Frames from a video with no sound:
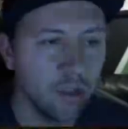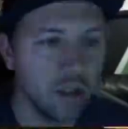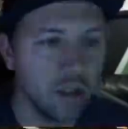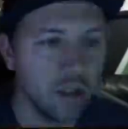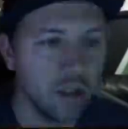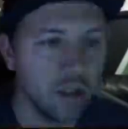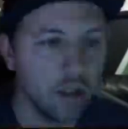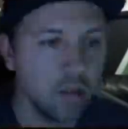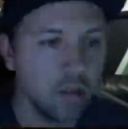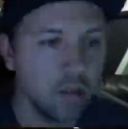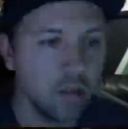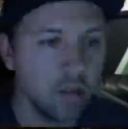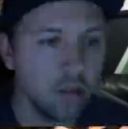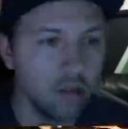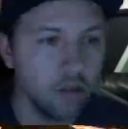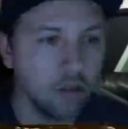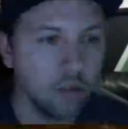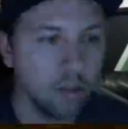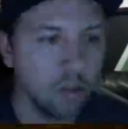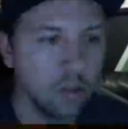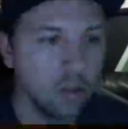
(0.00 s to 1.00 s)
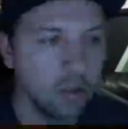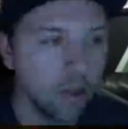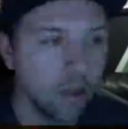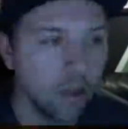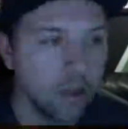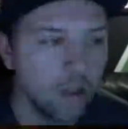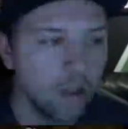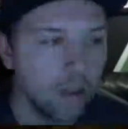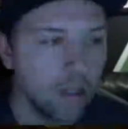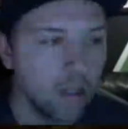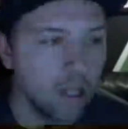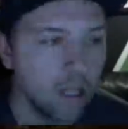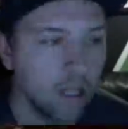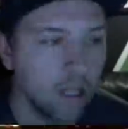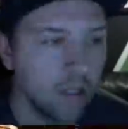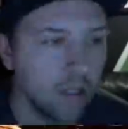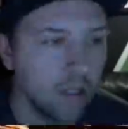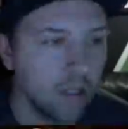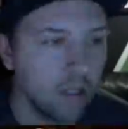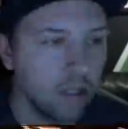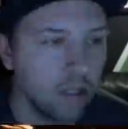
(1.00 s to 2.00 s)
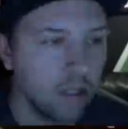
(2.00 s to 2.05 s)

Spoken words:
and then go on the other side.